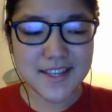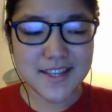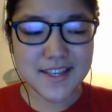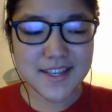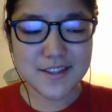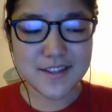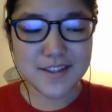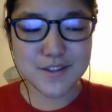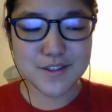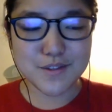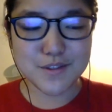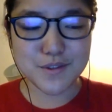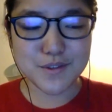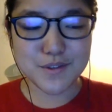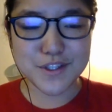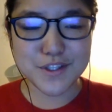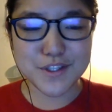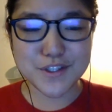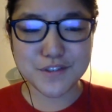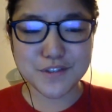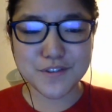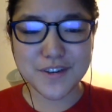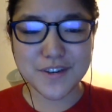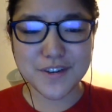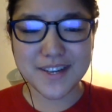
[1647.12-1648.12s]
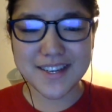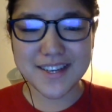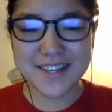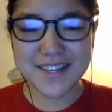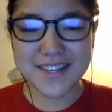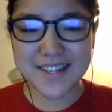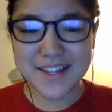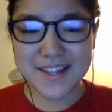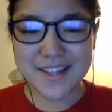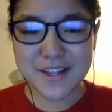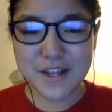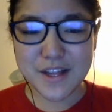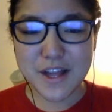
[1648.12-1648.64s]
It's really different.
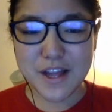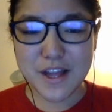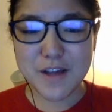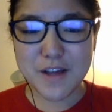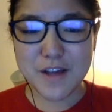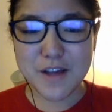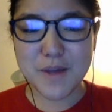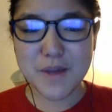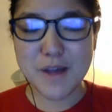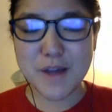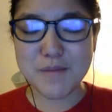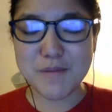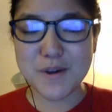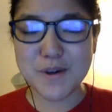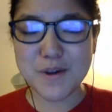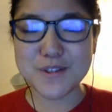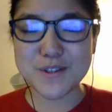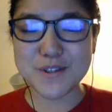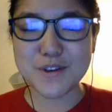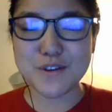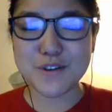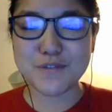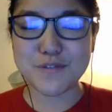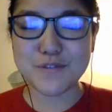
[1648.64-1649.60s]
I'm also,